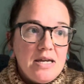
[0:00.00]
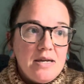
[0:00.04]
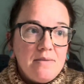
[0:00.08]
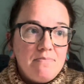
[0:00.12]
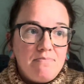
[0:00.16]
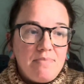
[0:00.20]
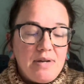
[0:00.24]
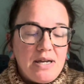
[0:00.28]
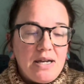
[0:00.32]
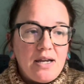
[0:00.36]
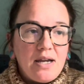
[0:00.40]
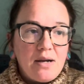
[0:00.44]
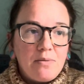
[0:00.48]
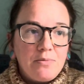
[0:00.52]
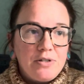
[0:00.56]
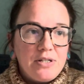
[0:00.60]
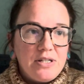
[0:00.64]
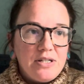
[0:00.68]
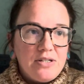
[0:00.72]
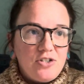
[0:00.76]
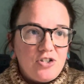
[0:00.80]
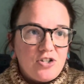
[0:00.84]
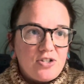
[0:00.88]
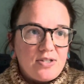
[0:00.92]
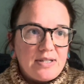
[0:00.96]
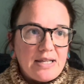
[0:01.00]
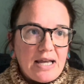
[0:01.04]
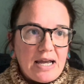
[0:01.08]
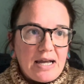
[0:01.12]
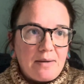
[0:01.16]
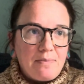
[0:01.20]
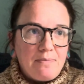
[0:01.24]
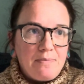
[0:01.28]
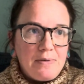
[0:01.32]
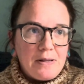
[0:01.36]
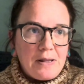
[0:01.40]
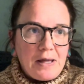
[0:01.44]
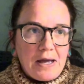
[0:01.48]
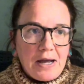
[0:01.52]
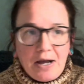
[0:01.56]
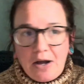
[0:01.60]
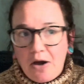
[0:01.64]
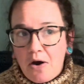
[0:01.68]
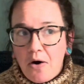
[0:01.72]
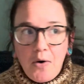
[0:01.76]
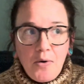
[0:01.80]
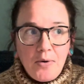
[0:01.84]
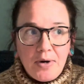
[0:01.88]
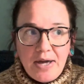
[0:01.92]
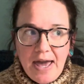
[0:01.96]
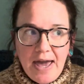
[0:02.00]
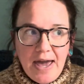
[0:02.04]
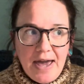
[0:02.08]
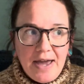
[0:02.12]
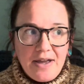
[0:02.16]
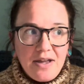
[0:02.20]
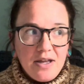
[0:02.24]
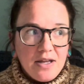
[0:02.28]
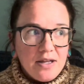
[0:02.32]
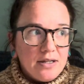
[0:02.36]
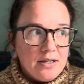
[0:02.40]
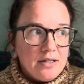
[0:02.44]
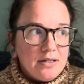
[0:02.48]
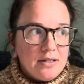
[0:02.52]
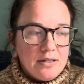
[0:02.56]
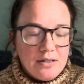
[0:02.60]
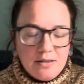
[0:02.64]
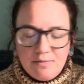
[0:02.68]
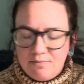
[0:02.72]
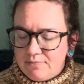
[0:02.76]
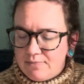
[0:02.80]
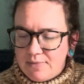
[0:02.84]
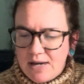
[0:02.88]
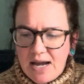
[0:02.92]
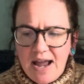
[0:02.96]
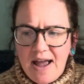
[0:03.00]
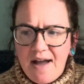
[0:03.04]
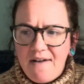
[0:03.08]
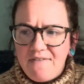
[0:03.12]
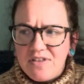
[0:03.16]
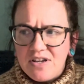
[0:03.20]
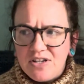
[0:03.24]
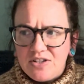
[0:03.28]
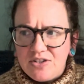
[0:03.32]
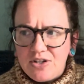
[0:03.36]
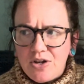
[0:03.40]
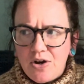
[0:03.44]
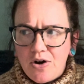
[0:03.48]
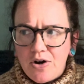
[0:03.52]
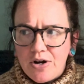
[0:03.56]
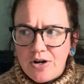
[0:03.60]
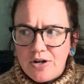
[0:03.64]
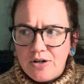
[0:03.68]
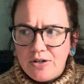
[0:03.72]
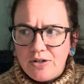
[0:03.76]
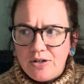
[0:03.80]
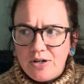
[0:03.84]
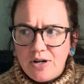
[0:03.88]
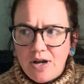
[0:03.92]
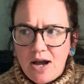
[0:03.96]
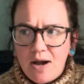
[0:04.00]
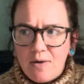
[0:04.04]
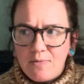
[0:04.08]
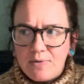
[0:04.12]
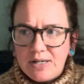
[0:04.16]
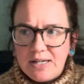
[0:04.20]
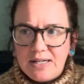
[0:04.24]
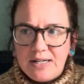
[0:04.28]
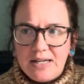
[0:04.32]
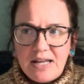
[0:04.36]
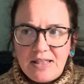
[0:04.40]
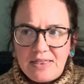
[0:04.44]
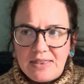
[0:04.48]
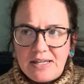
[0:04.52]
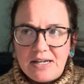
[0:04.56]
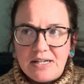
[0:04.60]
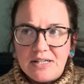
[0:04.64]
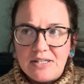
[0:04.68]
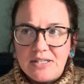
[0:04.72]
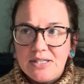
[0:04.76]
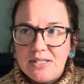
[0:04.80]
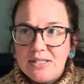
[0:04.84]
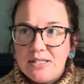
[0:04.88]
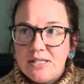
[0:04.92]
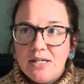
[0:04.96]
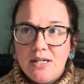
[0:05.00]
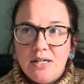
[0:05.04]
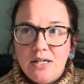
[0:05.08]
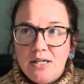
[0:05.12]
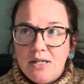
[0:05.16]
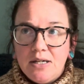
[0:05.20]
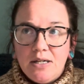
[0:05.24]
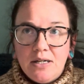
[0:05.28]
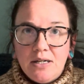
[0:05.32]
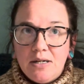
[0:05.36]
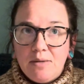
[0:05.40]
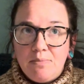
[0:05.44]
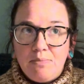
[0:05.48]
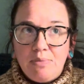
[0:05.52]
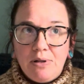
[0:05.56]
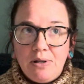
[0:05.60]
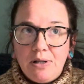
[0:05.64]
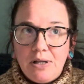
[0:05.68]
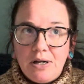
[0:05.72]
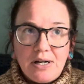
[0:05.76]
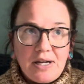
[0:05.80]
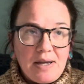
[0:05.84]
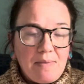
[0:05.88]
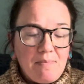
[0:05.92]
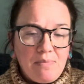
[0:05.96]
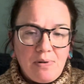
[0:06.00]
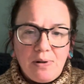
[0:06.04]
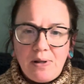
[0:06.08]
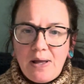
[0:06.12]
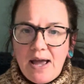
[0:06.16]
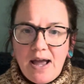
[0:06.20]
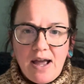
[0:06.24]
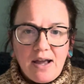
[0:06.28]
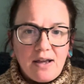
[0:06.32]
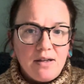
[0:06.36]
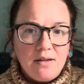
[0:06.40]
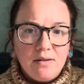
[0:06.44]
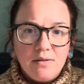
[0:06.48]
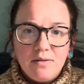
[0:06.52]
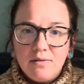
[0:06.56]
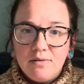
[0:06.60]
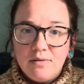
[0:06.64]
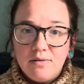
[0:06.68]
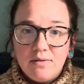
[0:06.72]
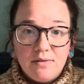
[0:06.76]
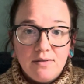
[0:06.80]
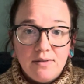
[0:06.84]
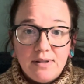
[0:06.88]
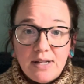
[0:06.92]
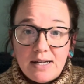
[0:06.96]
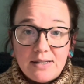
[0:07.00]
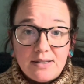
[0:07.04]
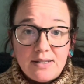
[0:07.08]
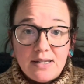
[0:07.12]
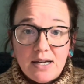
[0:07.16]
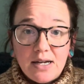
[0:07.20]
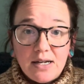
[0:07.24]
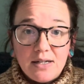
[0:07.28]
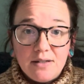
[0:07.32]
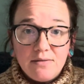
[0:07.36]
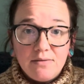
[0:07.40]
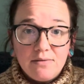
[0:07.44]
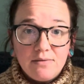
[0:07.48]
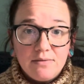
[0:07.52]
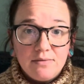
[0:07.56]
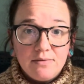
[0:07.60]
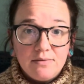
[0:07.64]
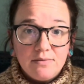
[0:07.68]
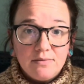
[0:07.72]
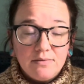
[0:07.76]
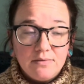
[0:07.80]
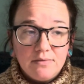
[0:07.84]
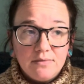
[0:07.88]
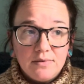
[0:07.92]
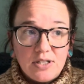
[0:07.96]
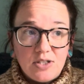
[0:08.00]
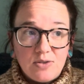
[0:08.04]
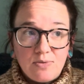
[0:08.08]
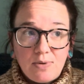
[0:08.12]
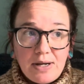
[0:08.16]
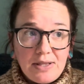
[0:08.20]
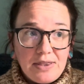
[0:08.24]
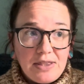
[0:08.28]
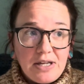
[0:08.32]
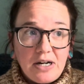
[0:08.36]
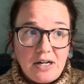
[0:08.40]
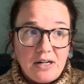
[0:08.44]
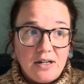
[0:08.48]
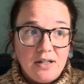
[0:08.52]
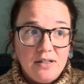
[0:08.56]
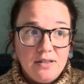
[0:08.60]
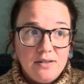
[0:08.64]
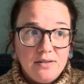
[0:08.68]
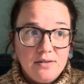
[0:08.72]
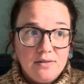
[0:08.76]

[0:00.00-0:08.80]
being able to just like be like, okay, I have this yarn. I want to knit this. Plug and play. And that's it. It's right there.